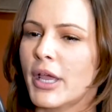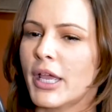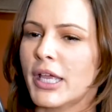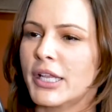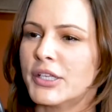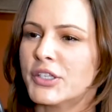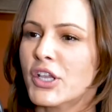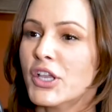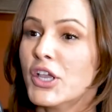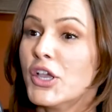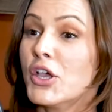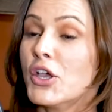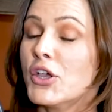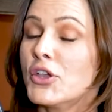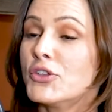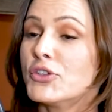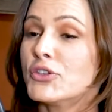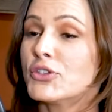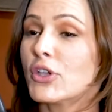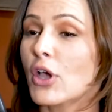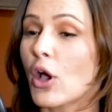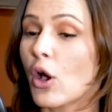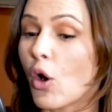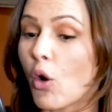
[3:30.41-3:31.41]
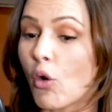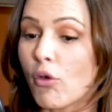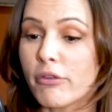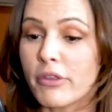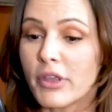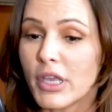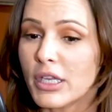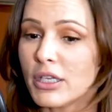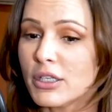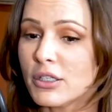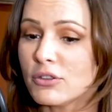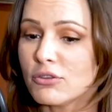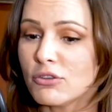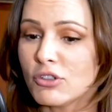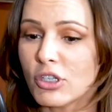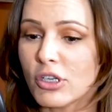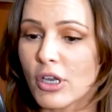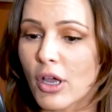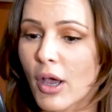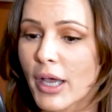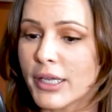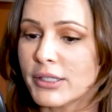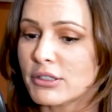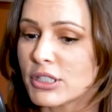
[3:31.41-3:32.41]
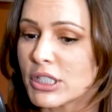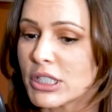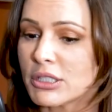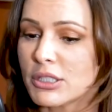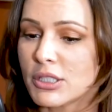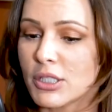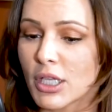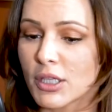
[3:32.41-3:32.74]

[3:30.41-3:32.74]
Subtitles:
And so then, I did